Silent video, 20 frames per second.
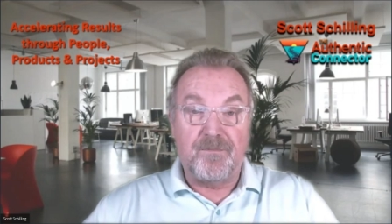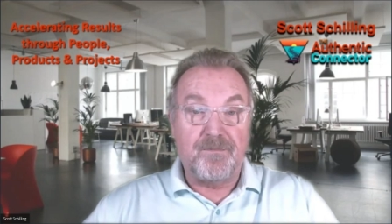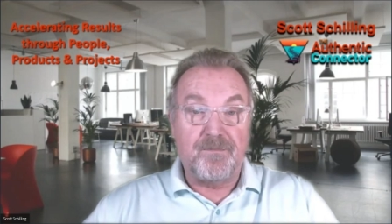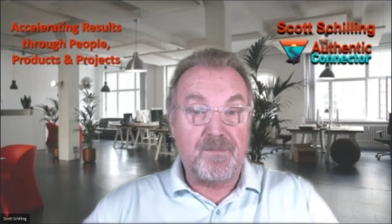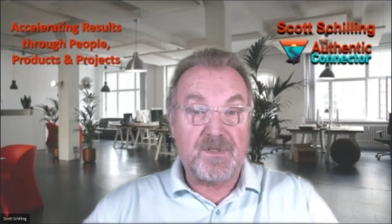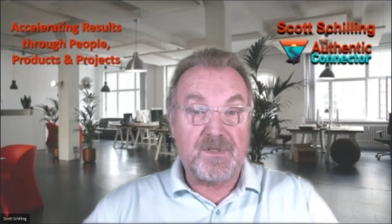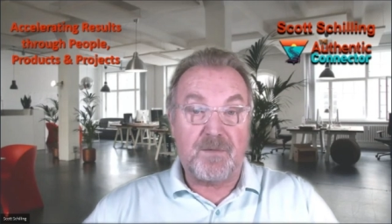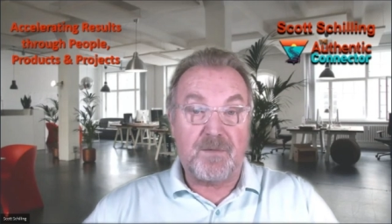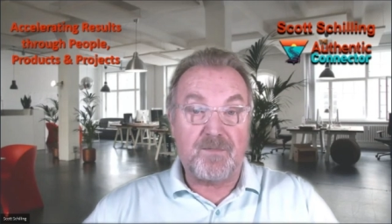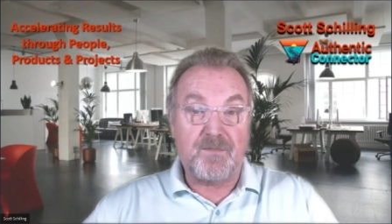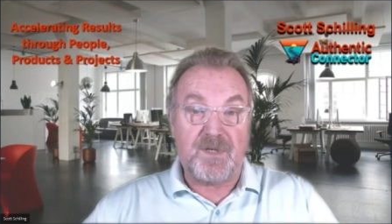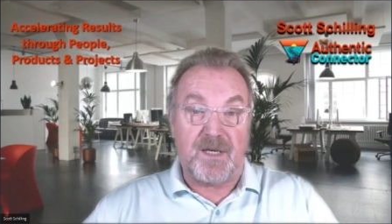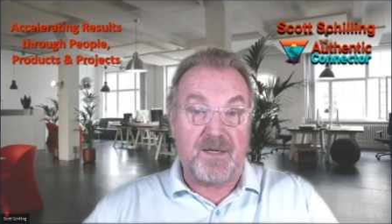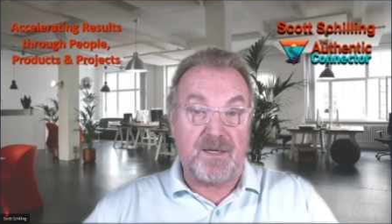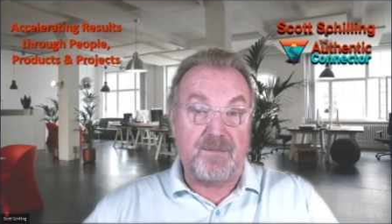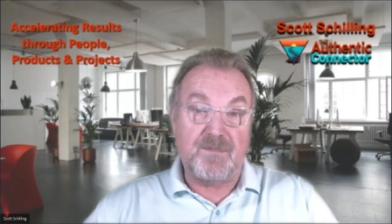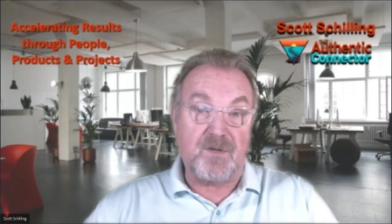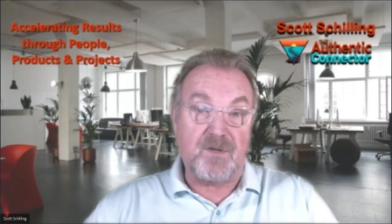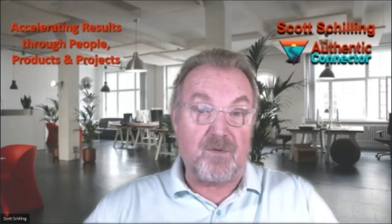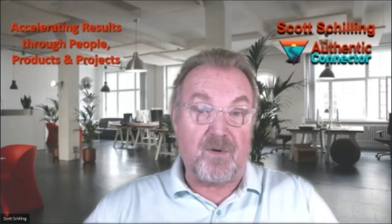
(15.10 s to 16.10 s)

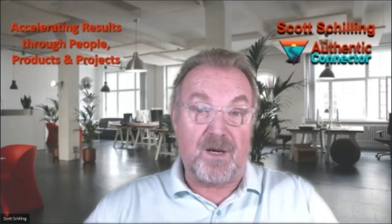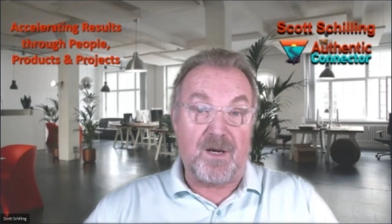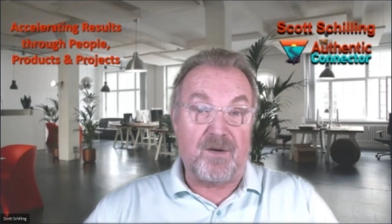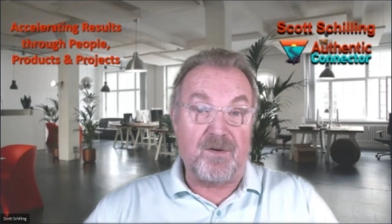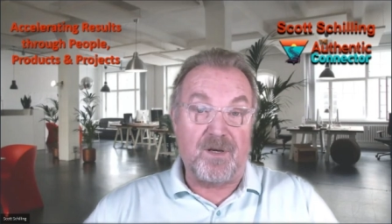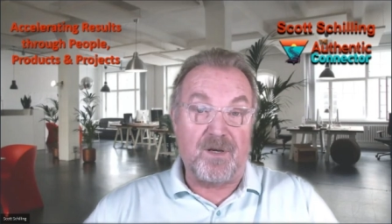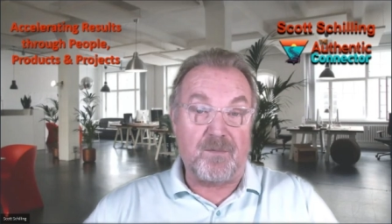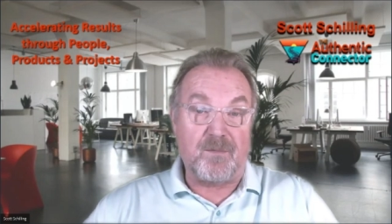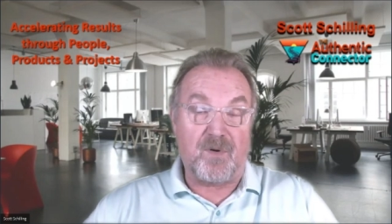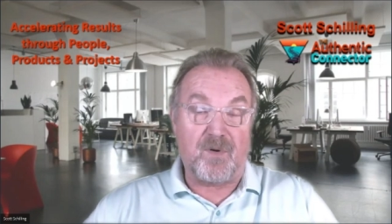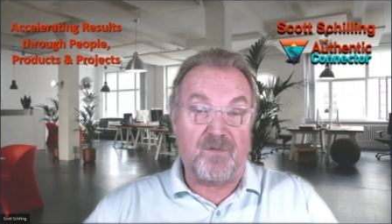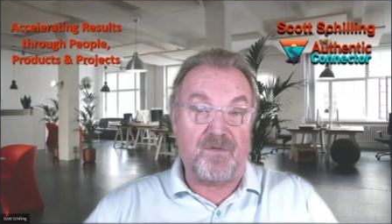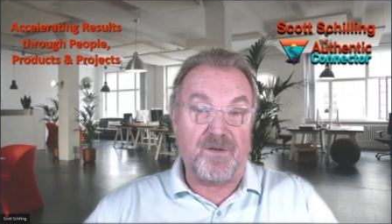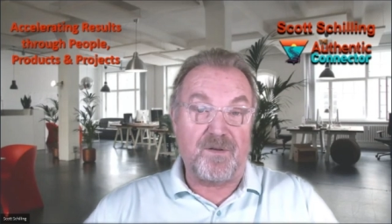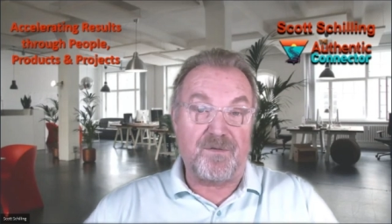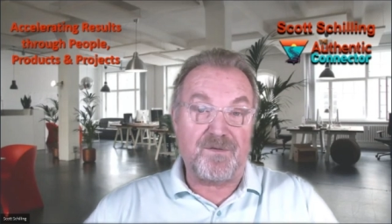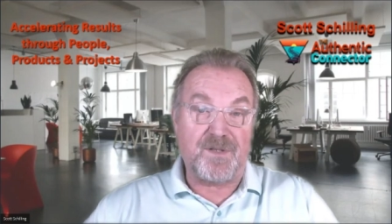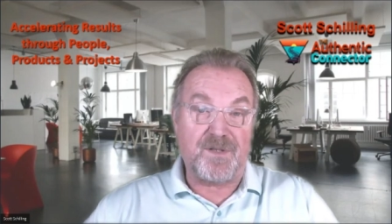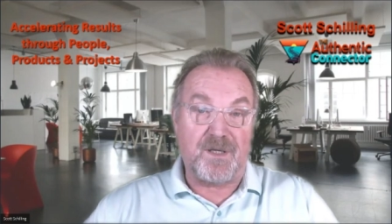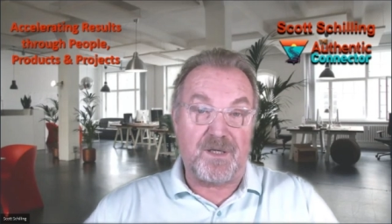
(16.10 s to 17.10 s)
Sometimes around number
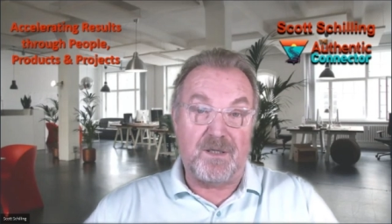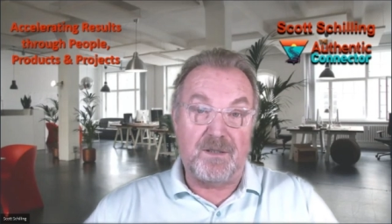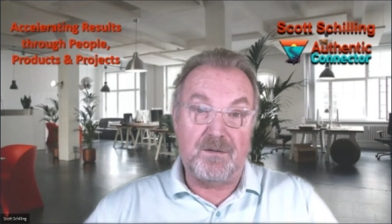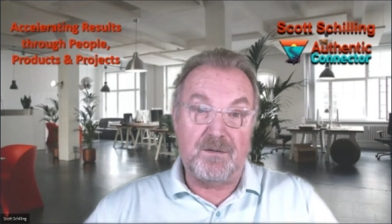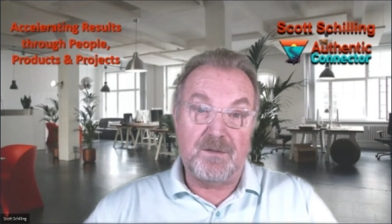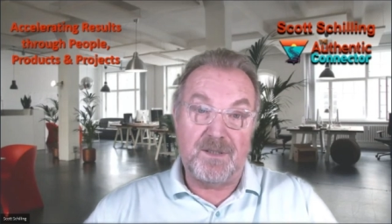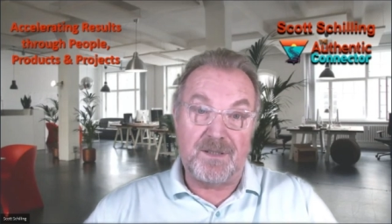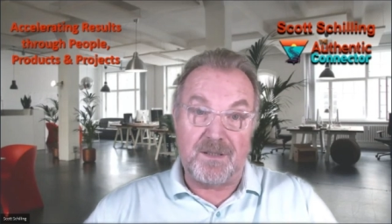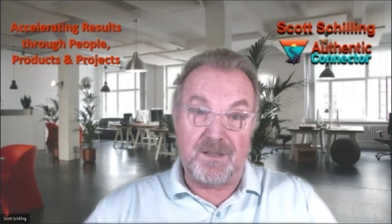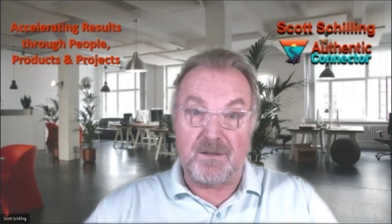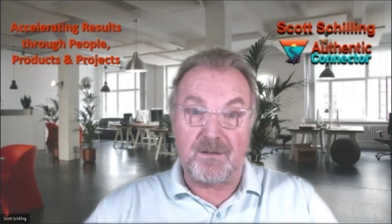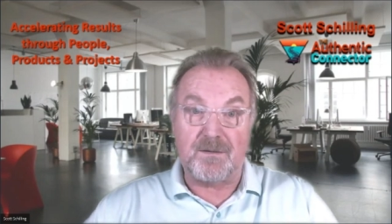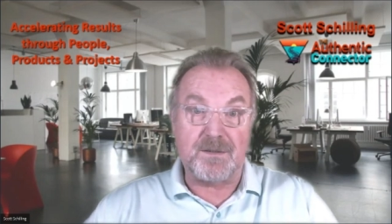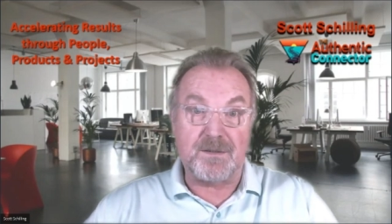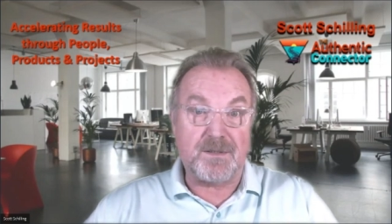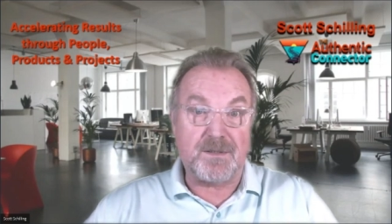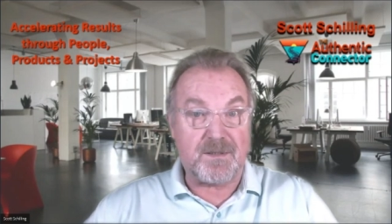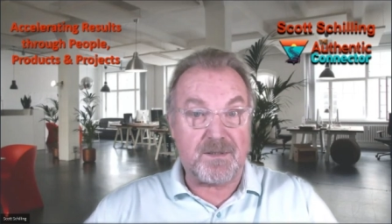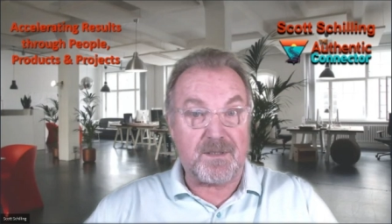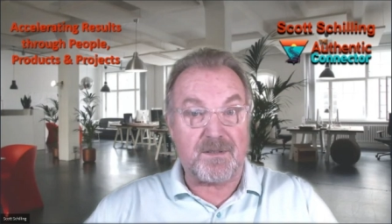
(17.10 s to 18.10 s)
15, you know,
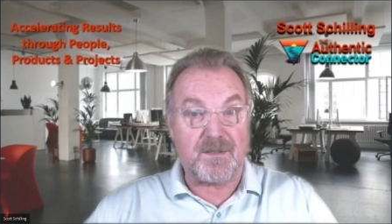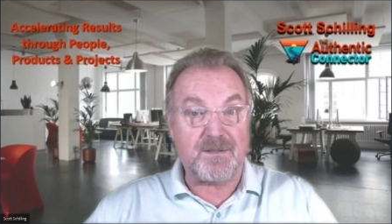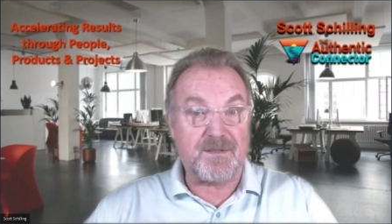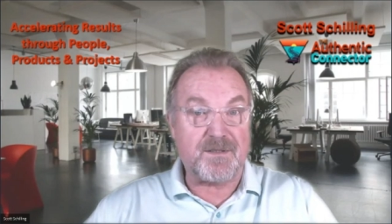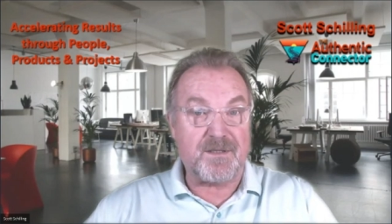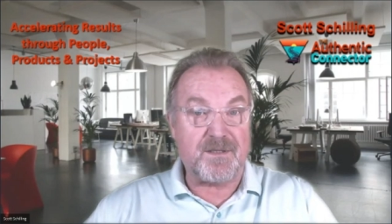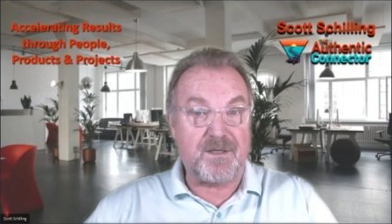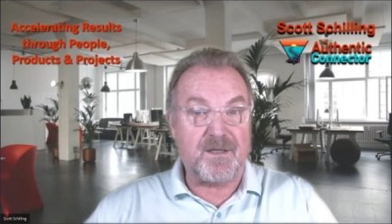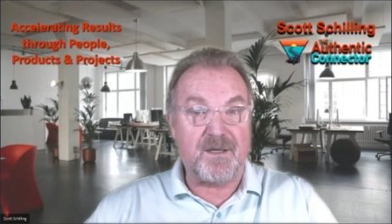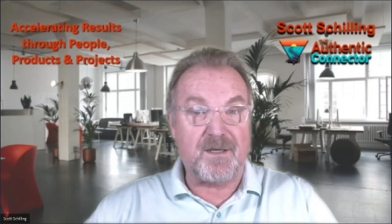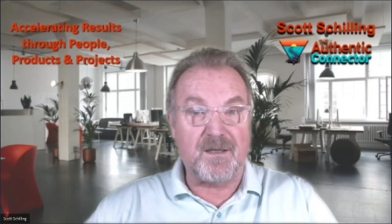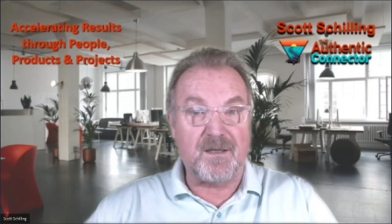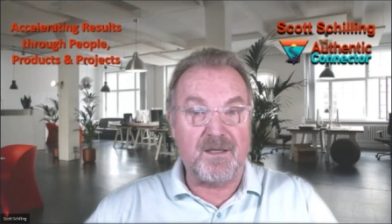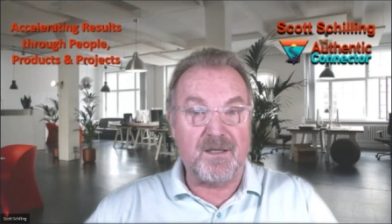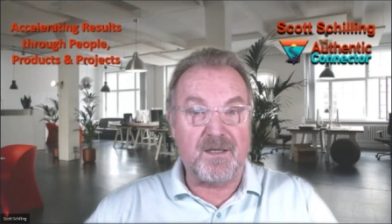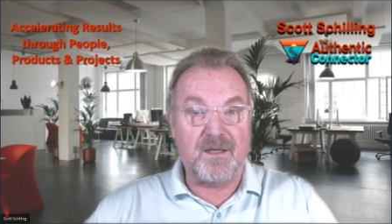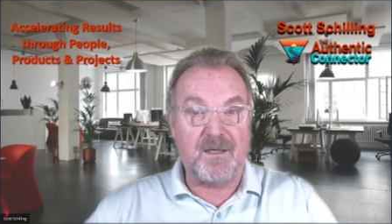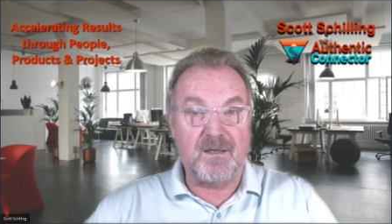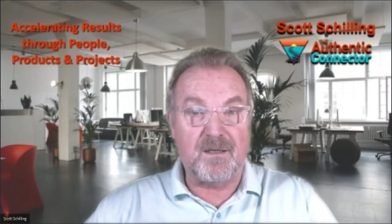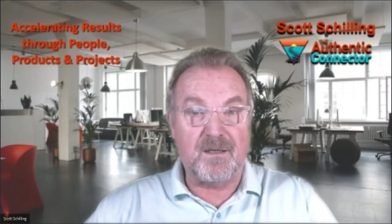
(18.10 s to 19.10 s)
it starts to get a
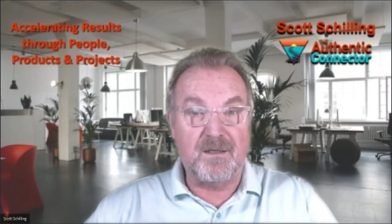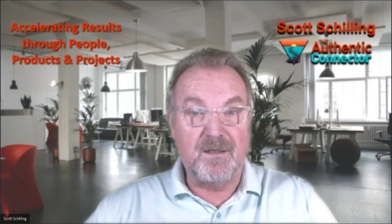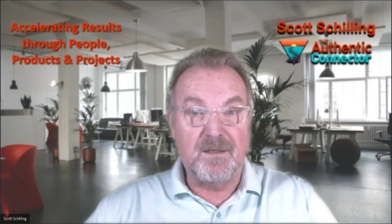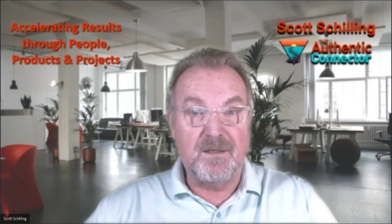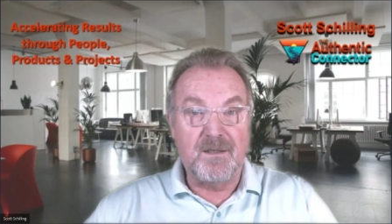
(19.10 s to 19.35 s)
little